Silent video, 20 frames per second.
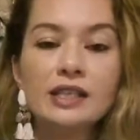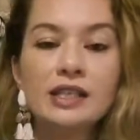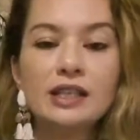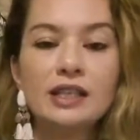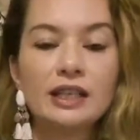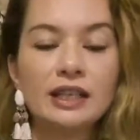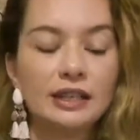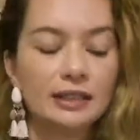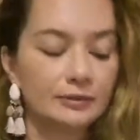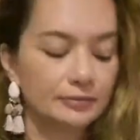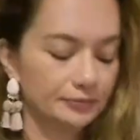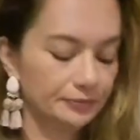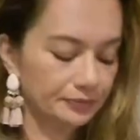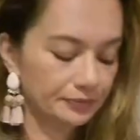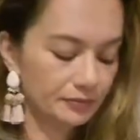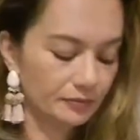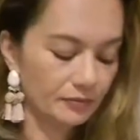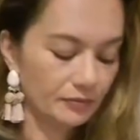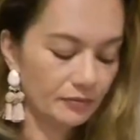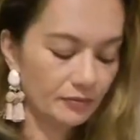here,
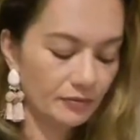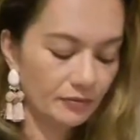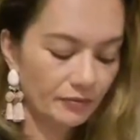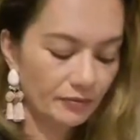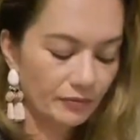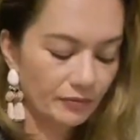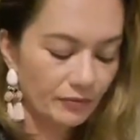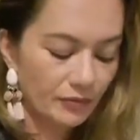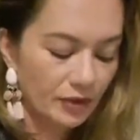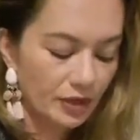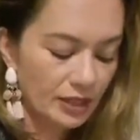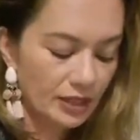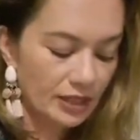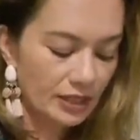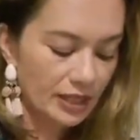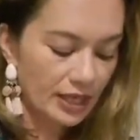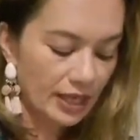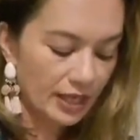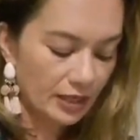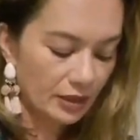the
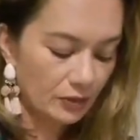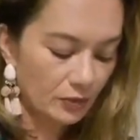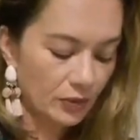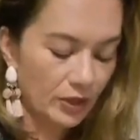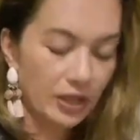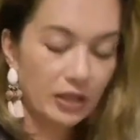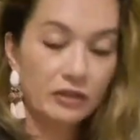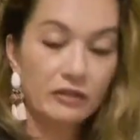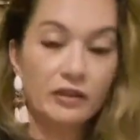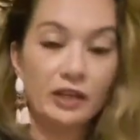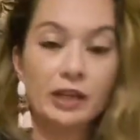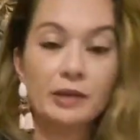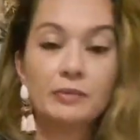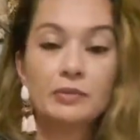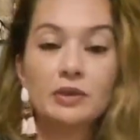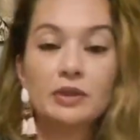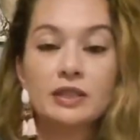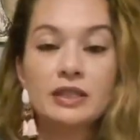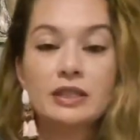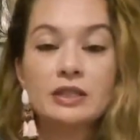second week of
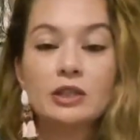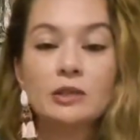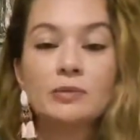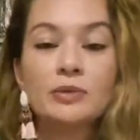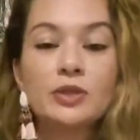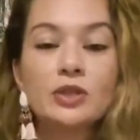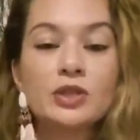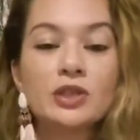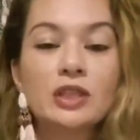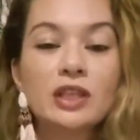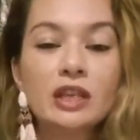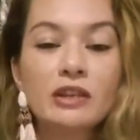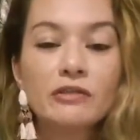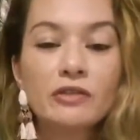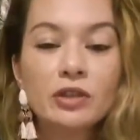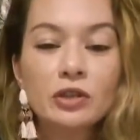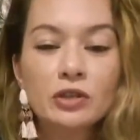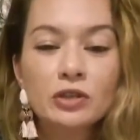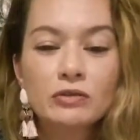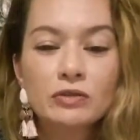April is an opportunity
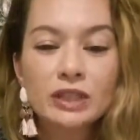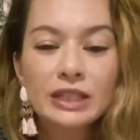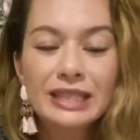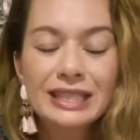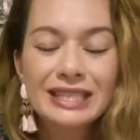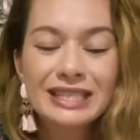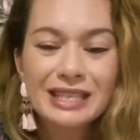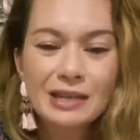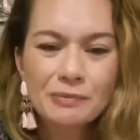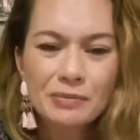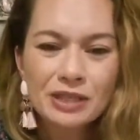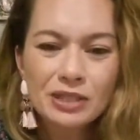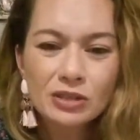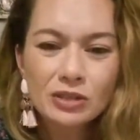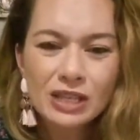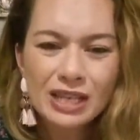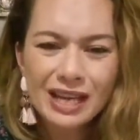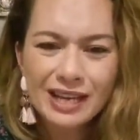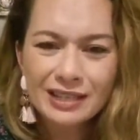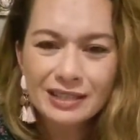for you to really step into
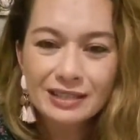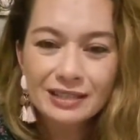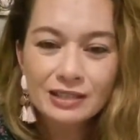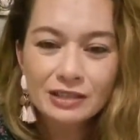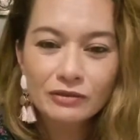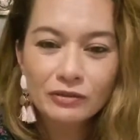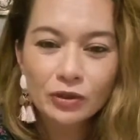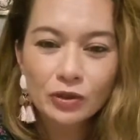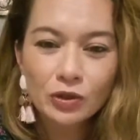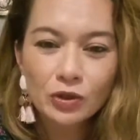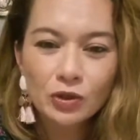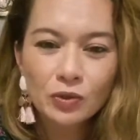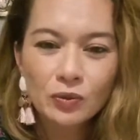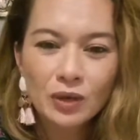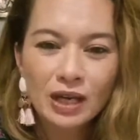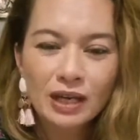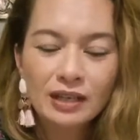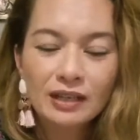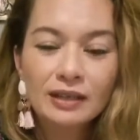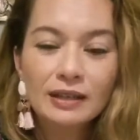the essence of who you
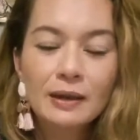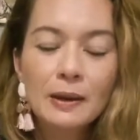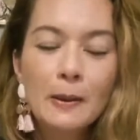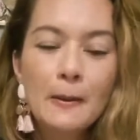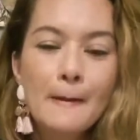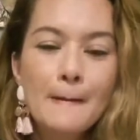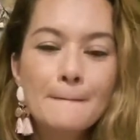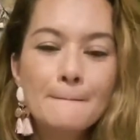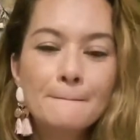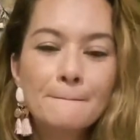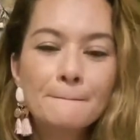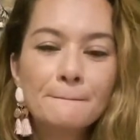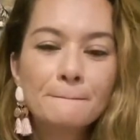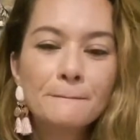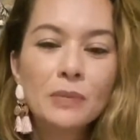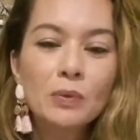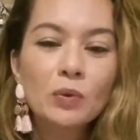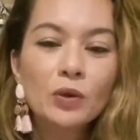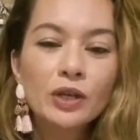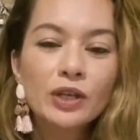are.
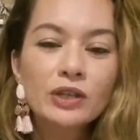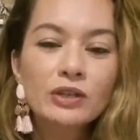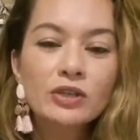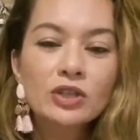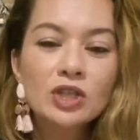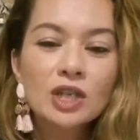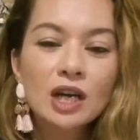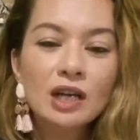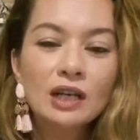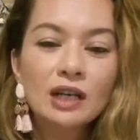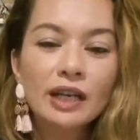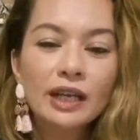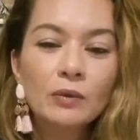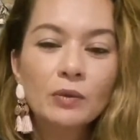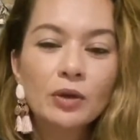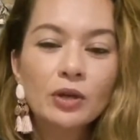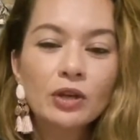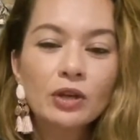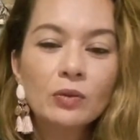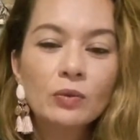What are you juggling?
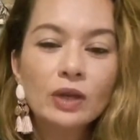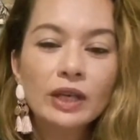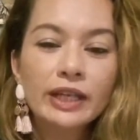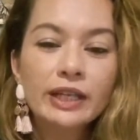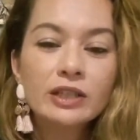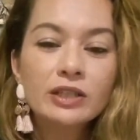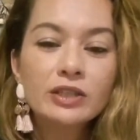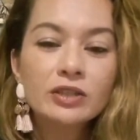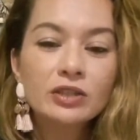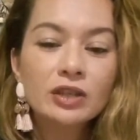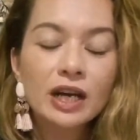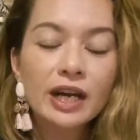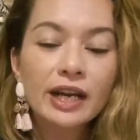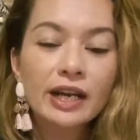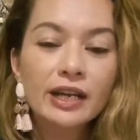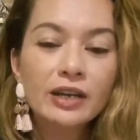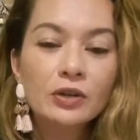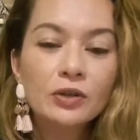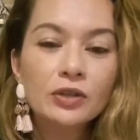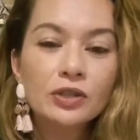What are you willing to
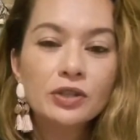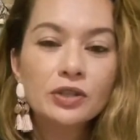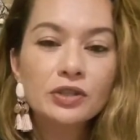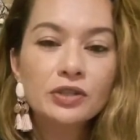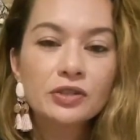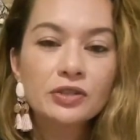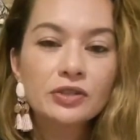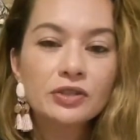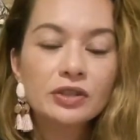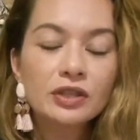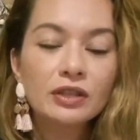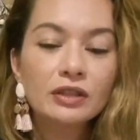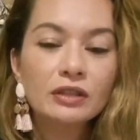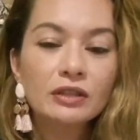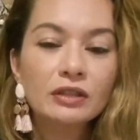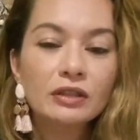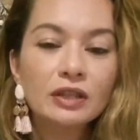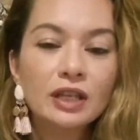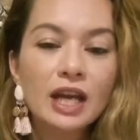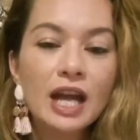trade in order to do so?
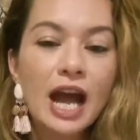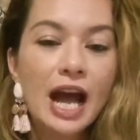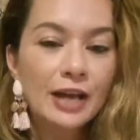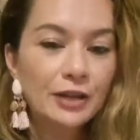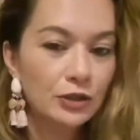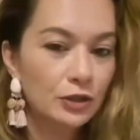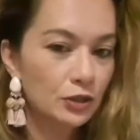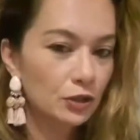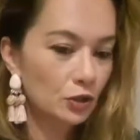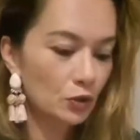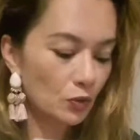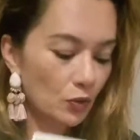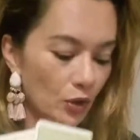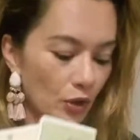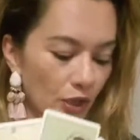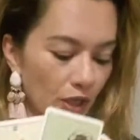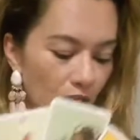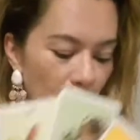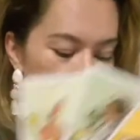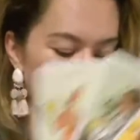Are you still
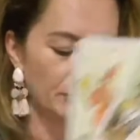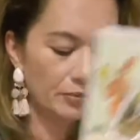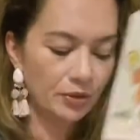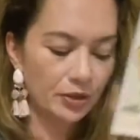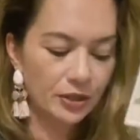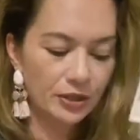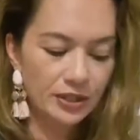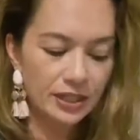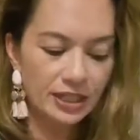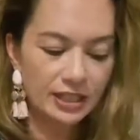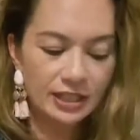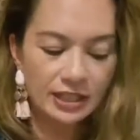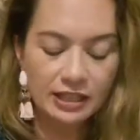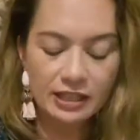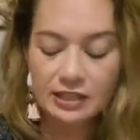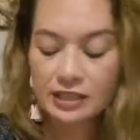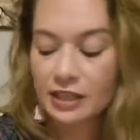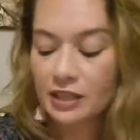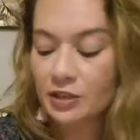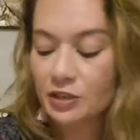working and processing
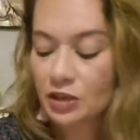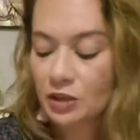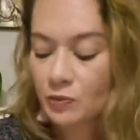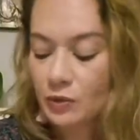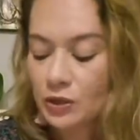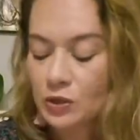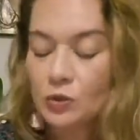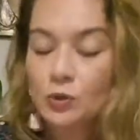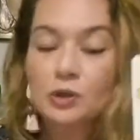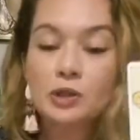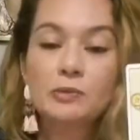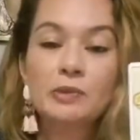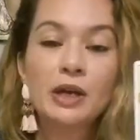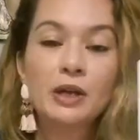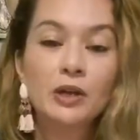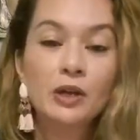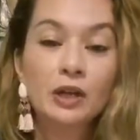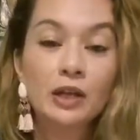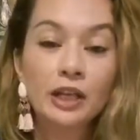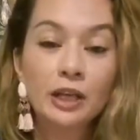this energy we talked
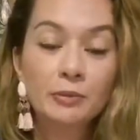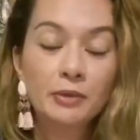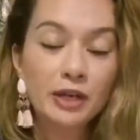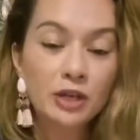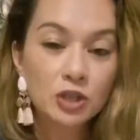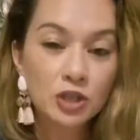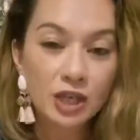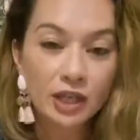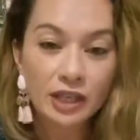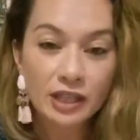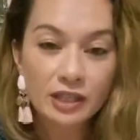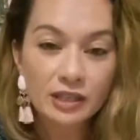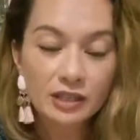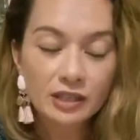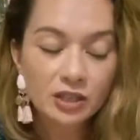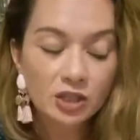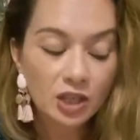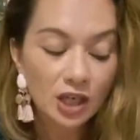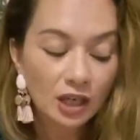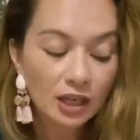about earlier about
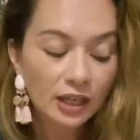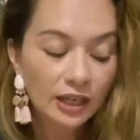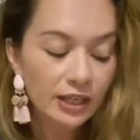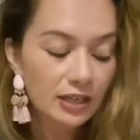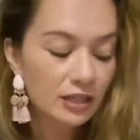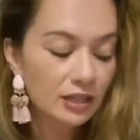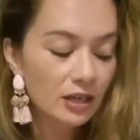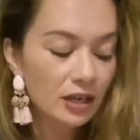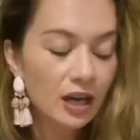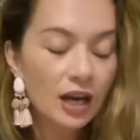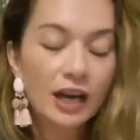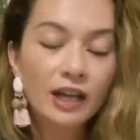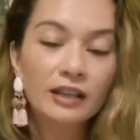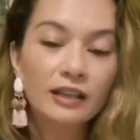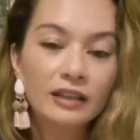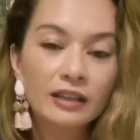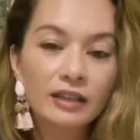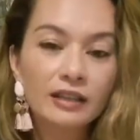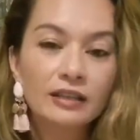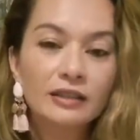juggling denial
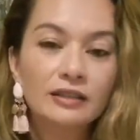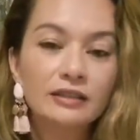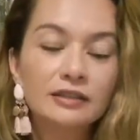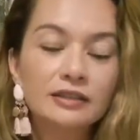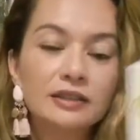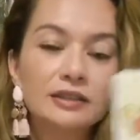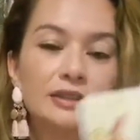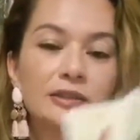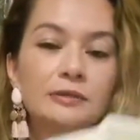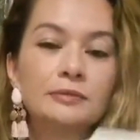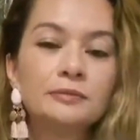and guilt?